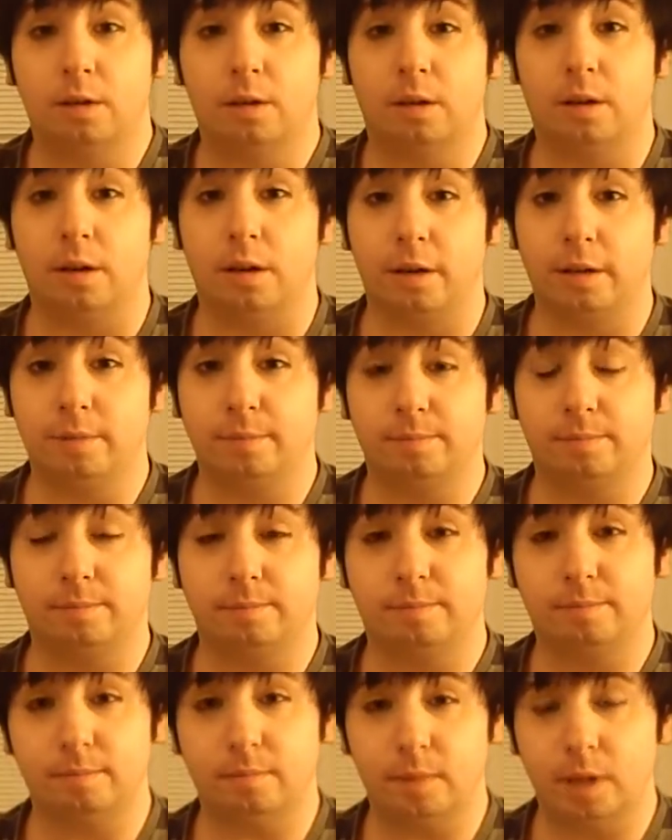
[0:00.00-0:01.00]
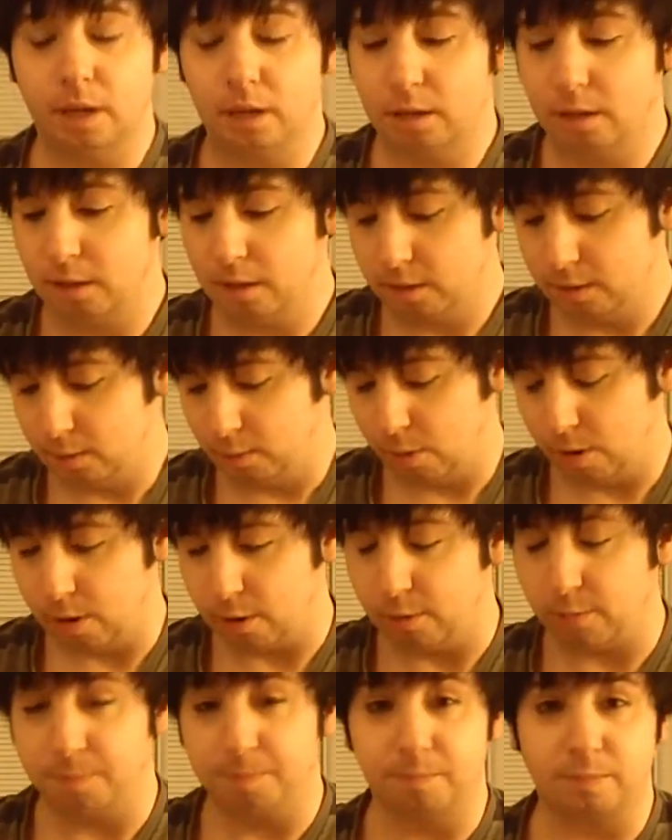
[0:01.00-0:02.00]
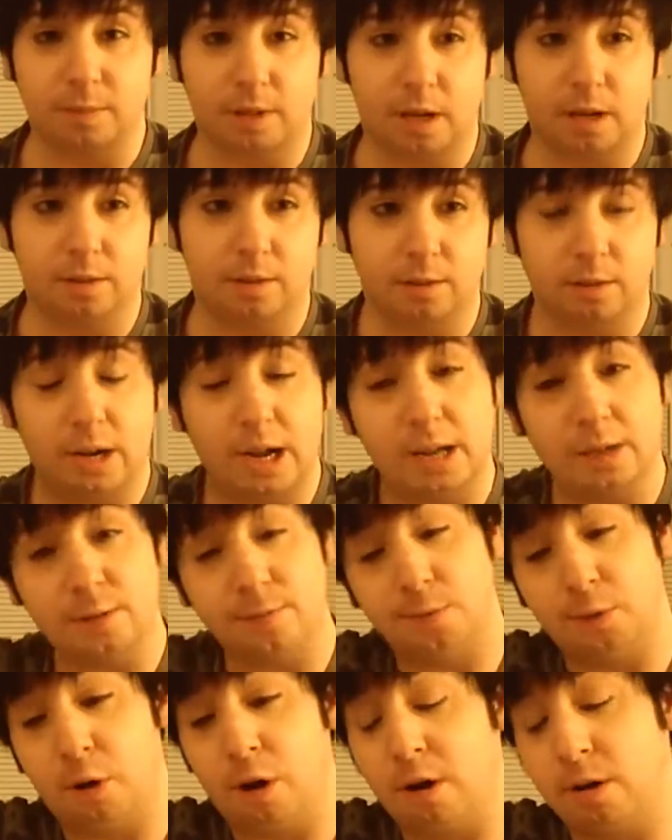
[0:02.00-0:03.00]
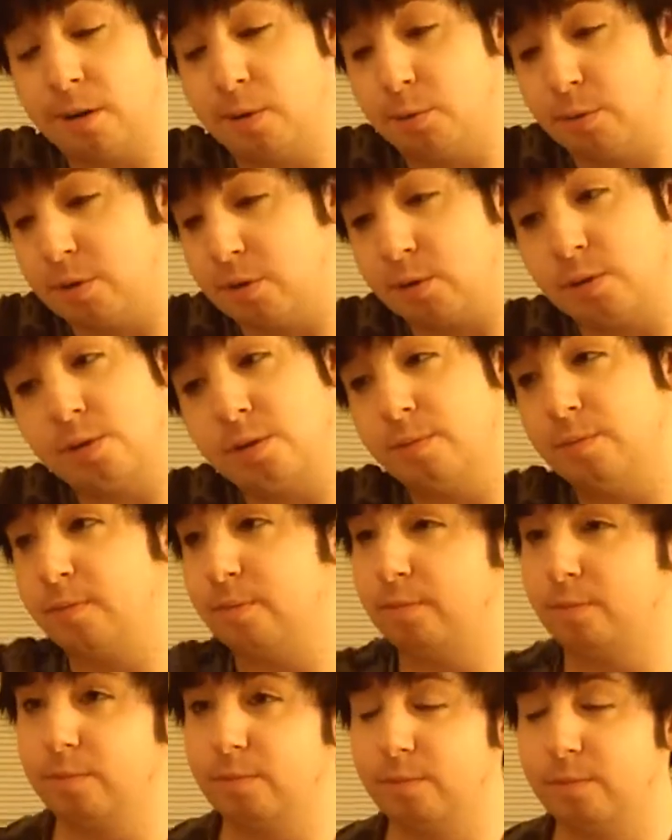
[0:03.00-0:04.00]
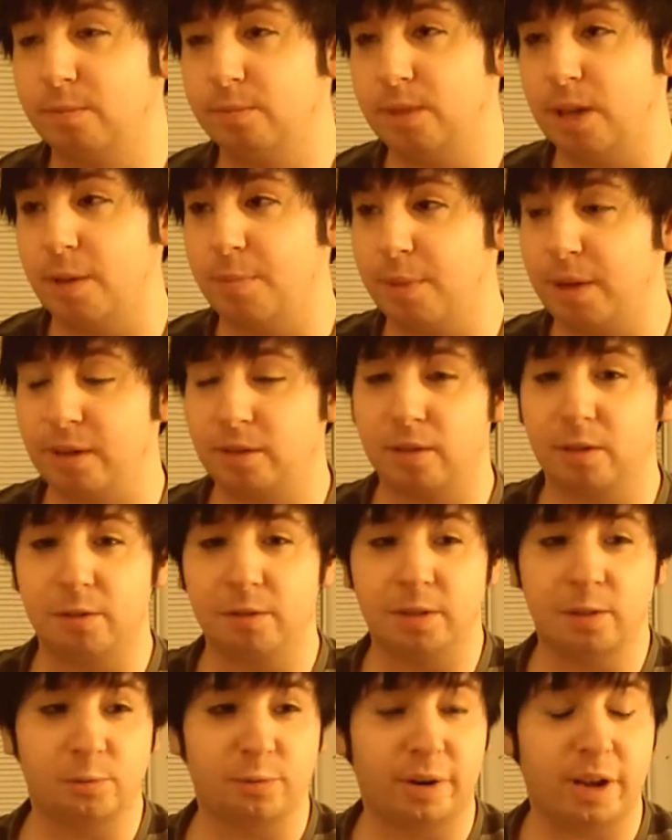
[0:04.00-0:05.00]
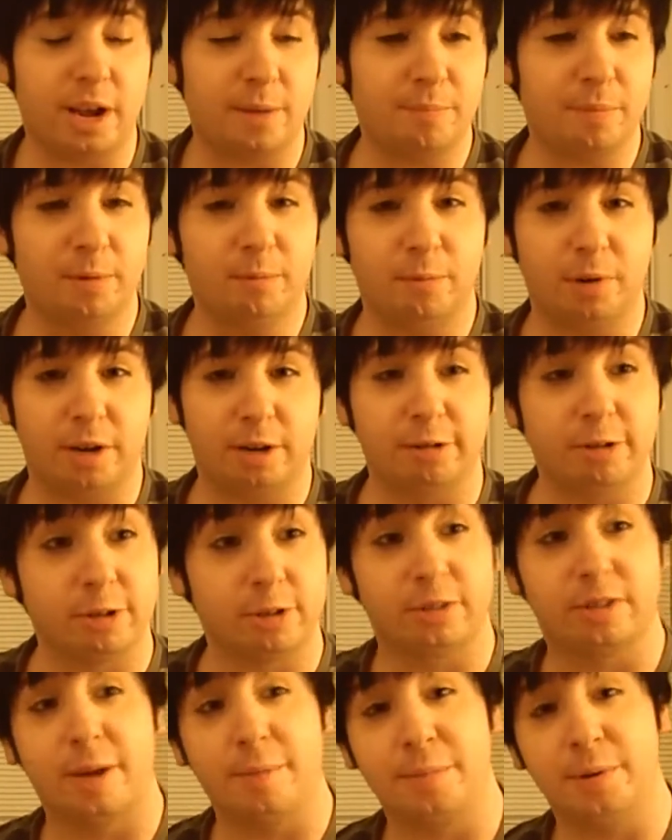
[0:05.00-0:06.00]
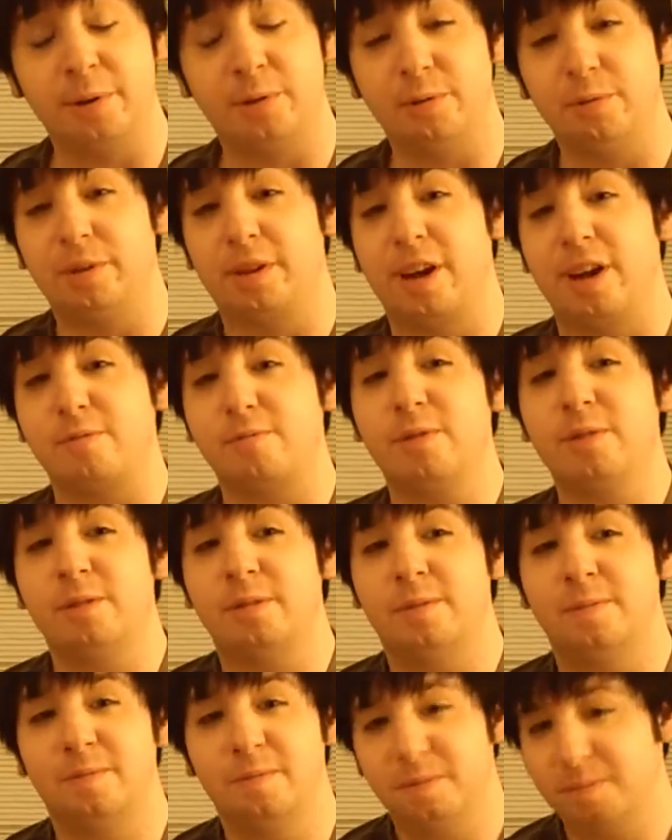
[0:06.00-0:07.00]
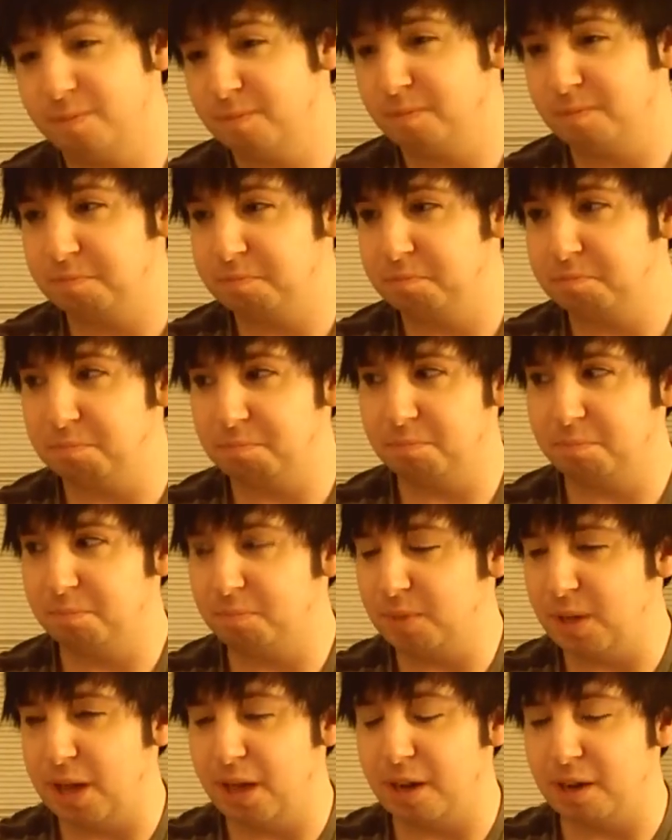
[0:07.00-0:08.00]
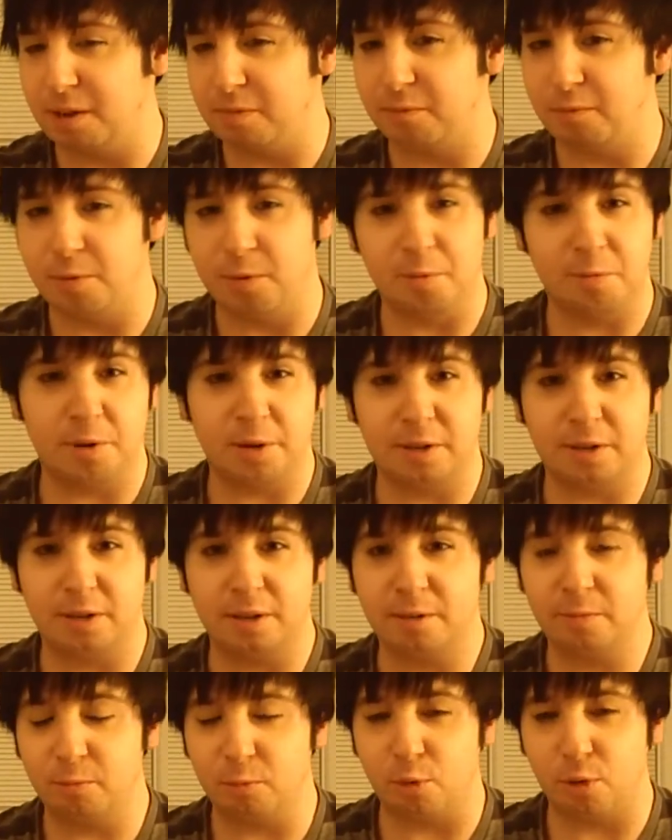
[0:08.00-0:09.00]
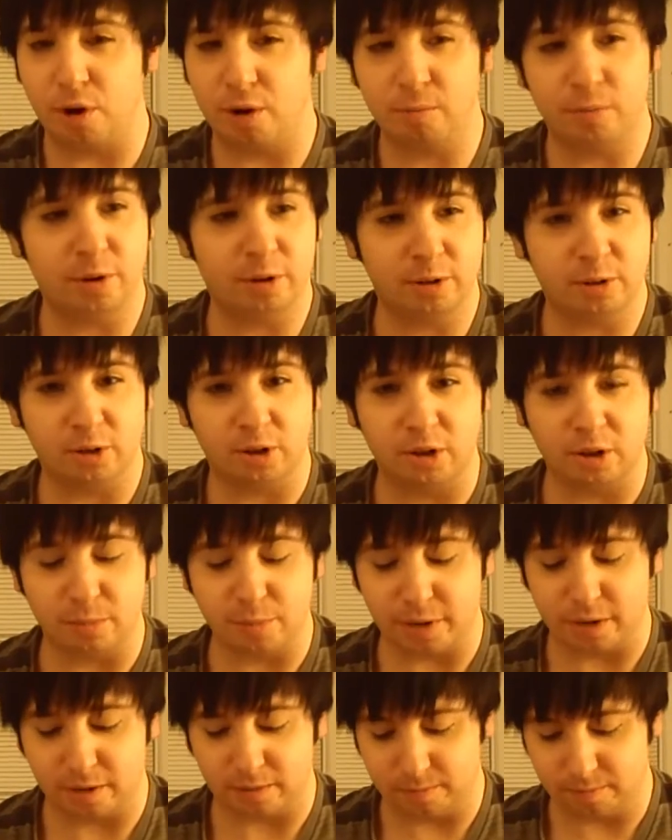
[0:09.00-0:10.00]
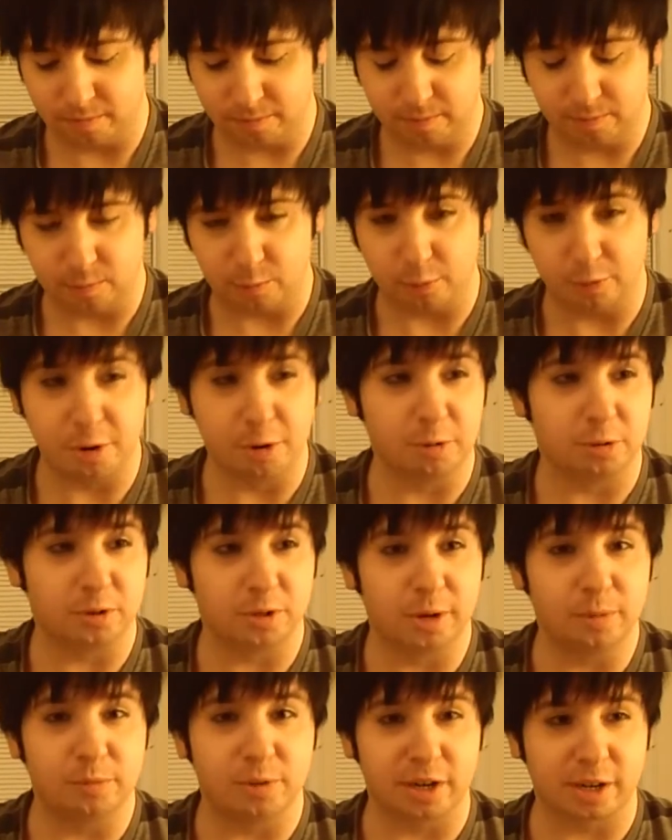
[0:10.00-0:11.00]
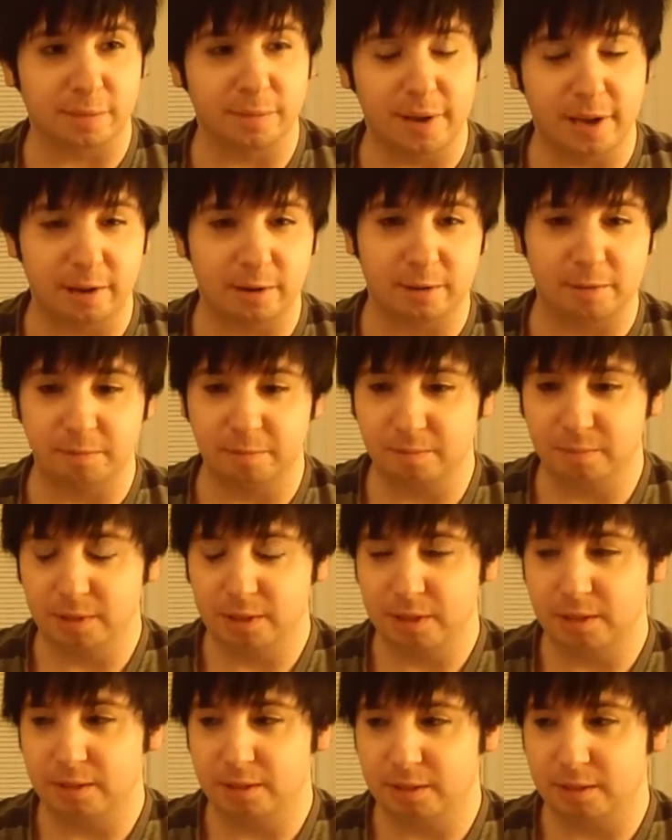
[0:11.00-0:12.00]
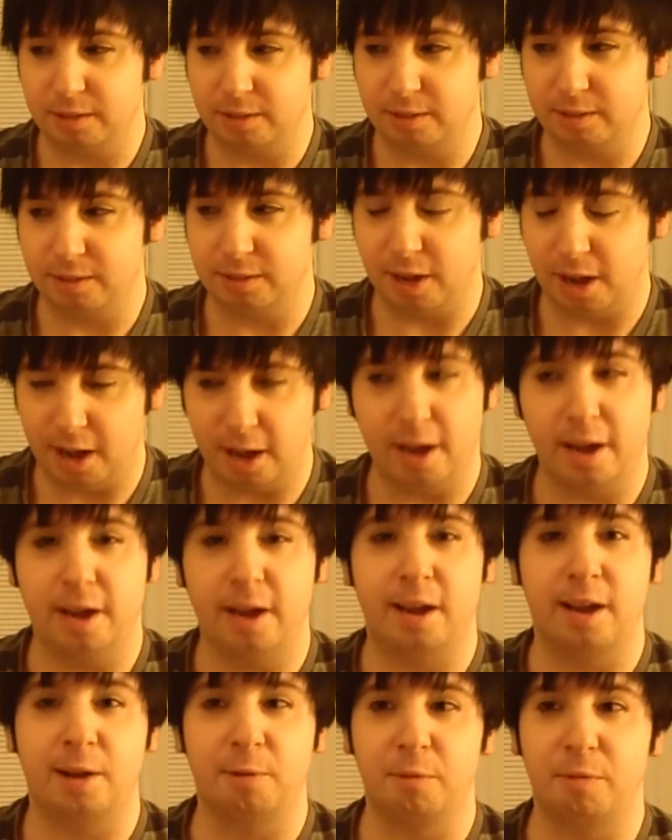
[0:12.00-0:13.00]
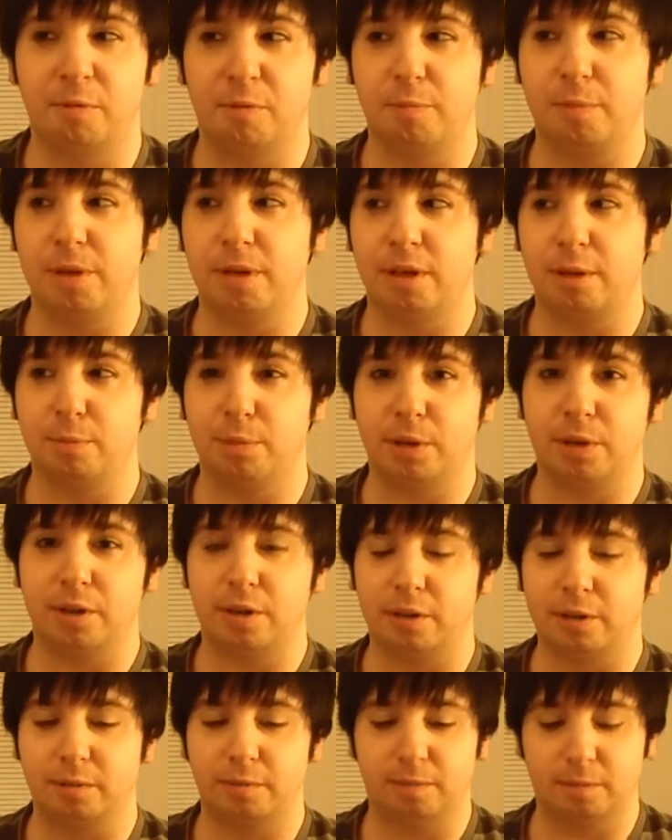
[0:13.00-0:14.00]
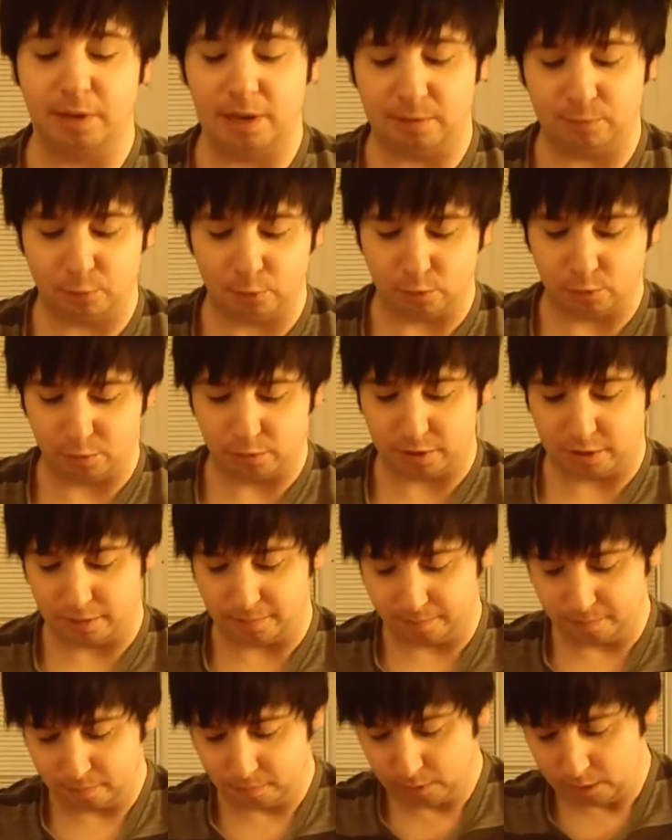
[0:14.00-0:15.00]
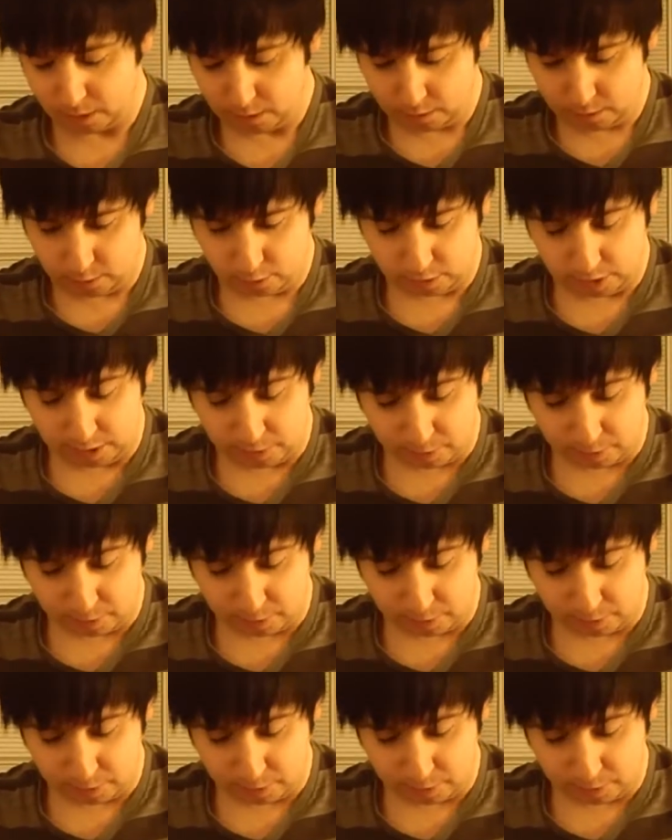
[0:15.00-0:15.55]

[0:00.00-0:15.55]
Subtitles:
Alright. Well, the last vlog was, that basically is what happened when I just step into a camera and have no idea what I'm going to talk about, or no subject matter, and with being midnight after all day. So